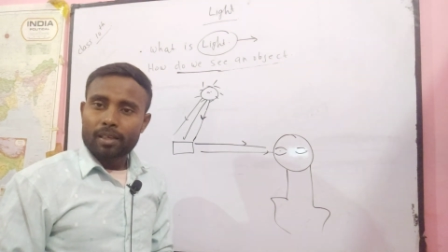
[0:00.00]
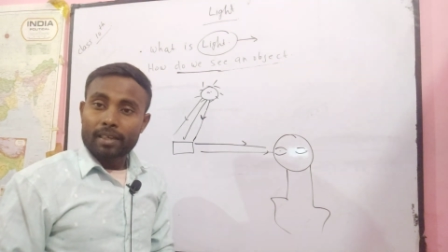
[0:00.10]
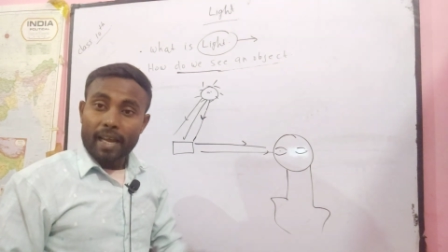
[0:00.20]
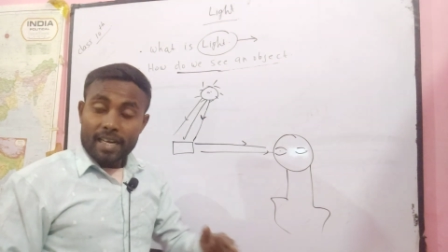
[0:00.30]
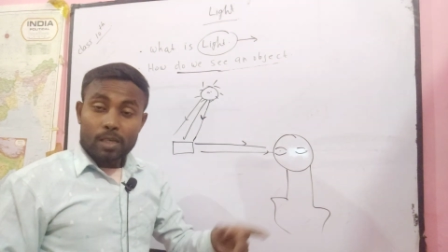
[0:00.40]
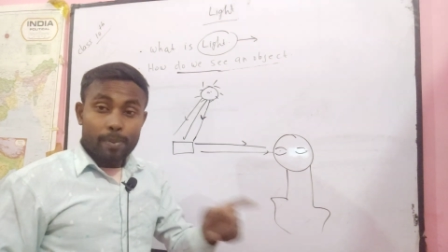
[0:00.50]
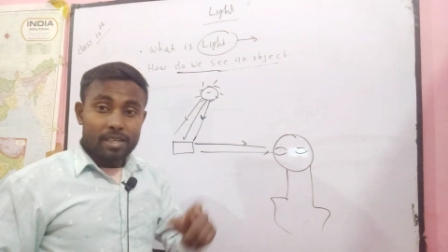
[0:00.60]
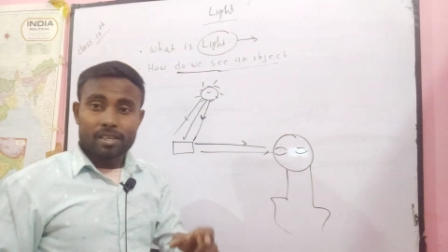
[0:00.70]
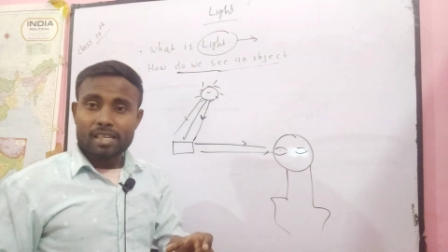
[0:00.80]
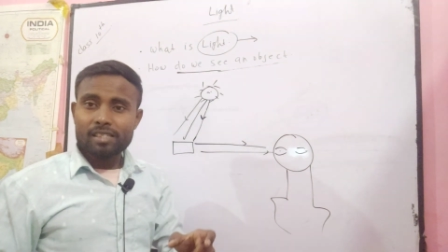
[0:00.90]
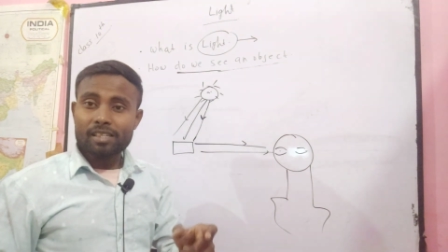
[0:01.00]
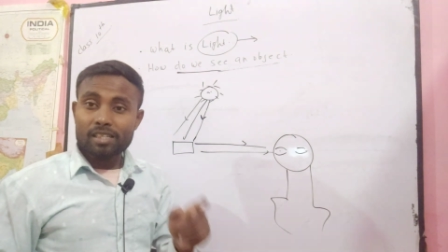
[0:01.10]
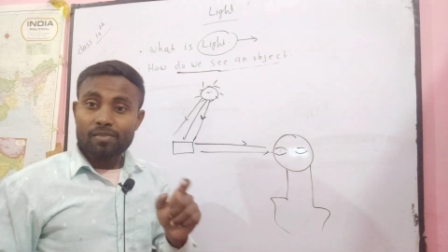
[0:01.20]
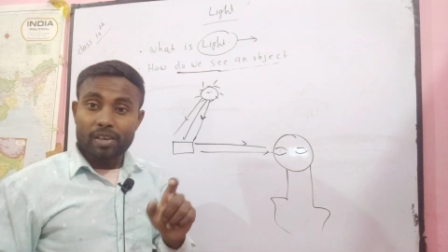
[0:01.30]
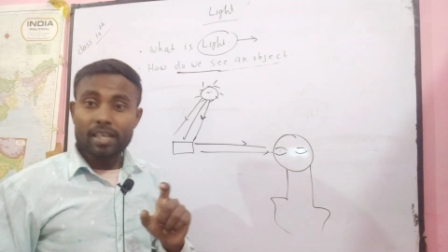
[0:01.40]
direct penetration
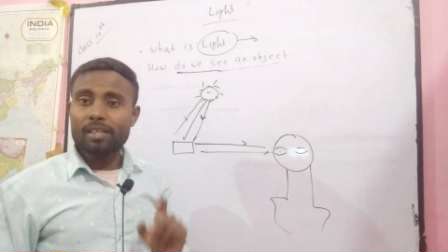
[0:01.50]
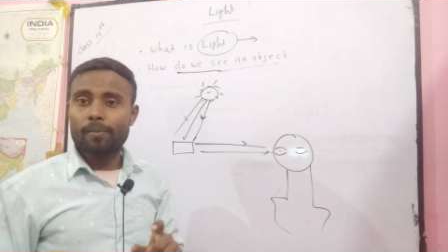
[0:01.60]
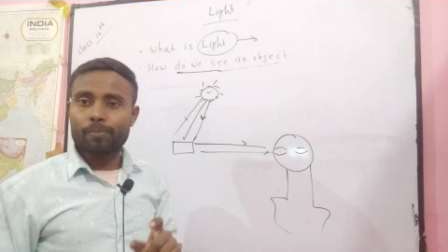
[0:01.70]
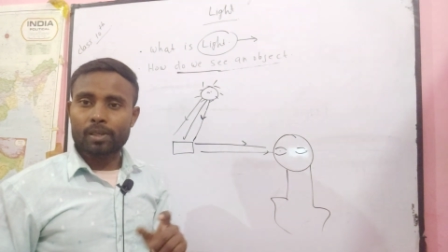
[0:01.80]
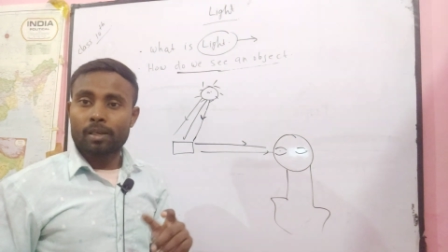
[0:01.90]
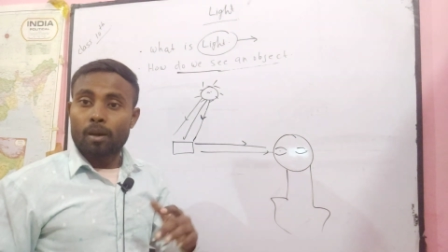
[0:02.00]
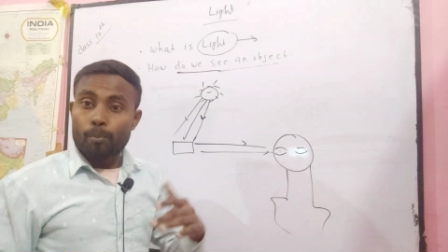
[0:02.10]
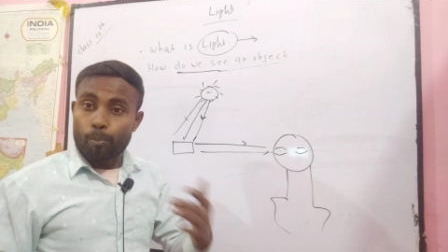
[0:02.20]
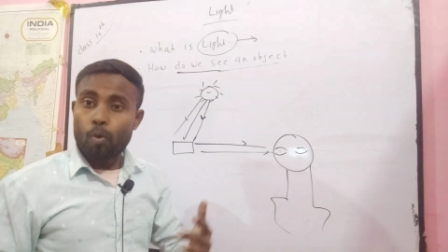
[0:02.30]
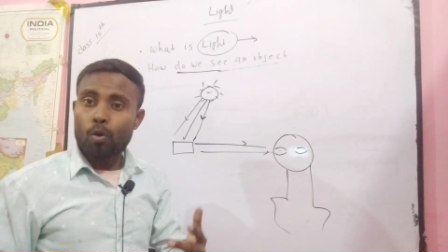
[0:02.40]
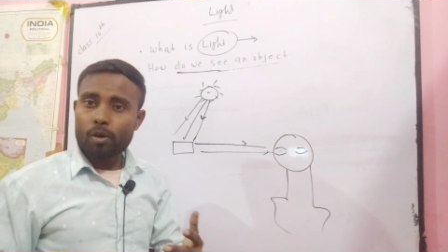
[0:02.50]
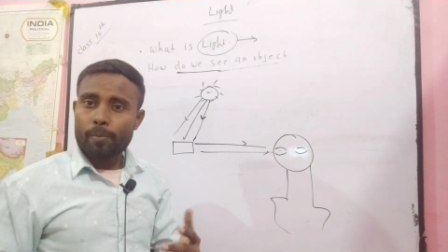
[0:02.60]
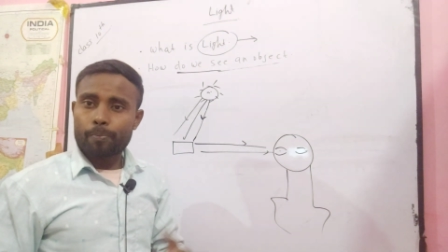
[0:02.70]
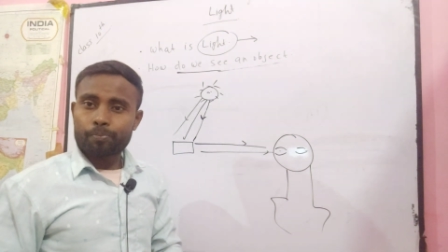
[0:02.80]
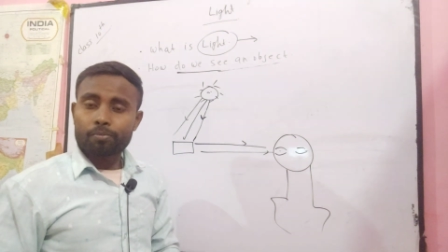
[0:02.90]
is very more
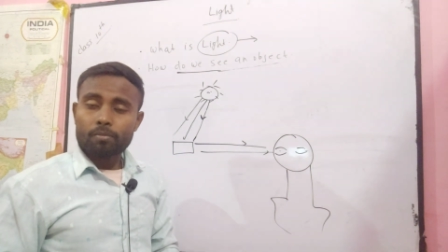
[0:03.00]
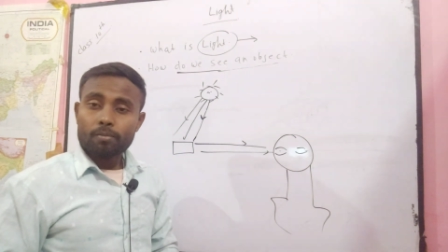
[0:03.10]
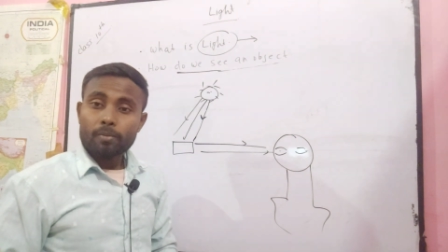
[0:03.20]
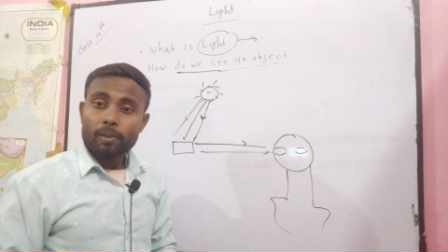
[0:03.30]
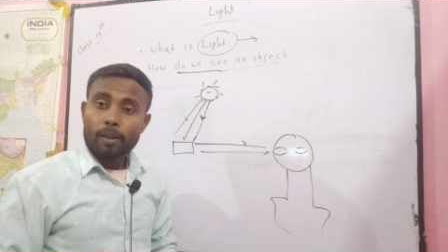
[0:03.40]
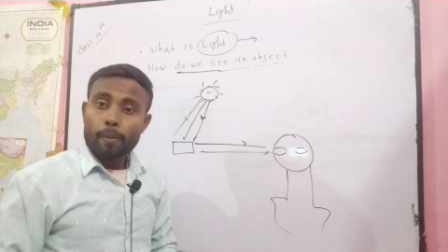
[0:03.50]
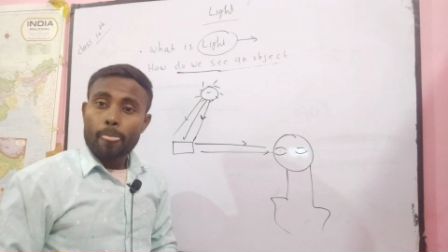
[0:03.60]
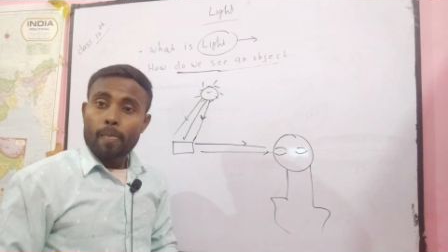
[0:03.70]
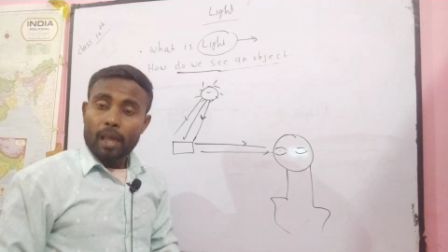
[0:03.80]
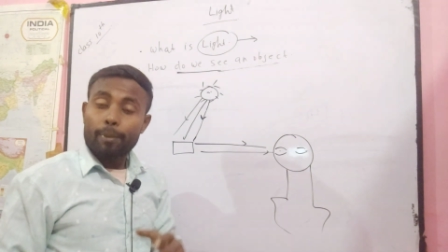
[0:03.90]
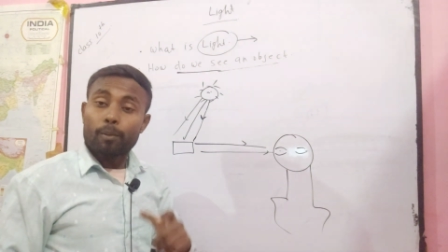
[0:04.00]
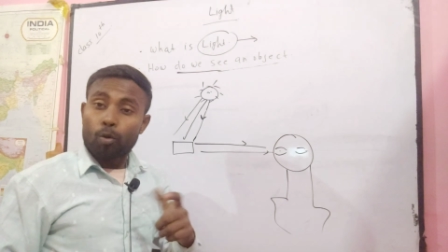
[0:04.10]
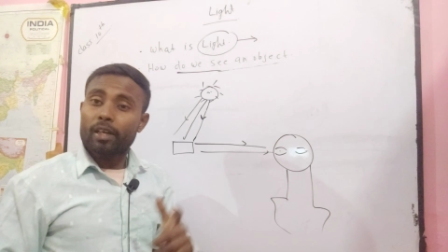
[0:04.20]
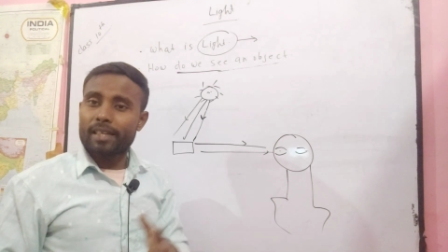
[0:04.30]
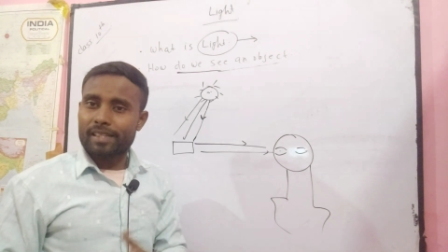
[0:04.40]
having
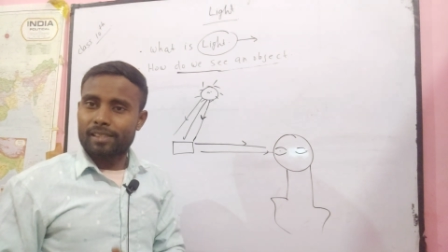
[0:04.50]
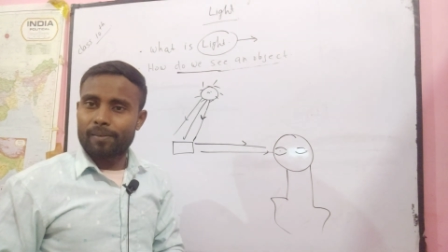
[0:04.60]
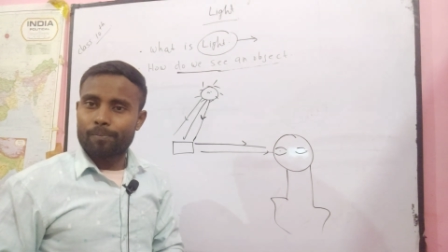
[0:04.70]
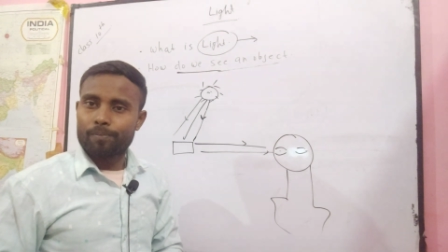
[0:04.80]
more energy,